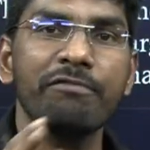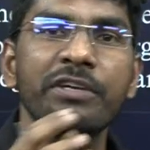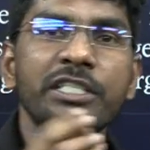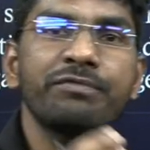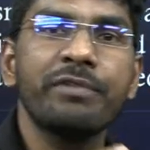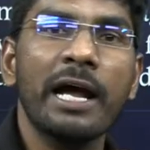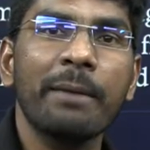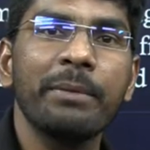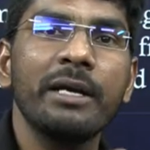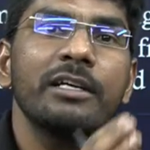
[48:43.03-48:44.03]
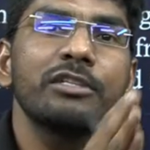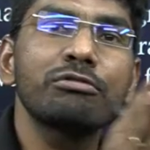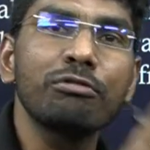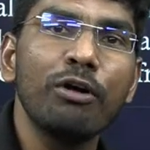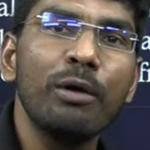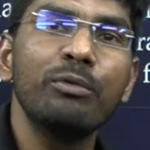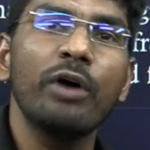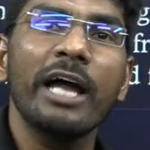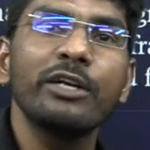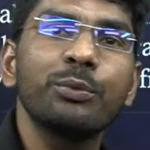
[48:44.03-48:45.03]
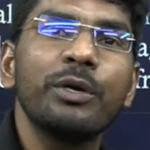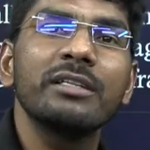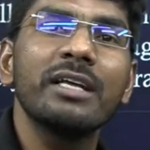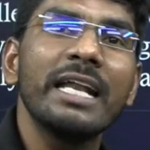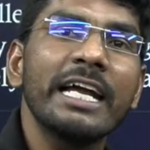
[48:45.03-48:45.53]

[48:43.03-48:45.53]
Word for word: which fragment is slow move and toward the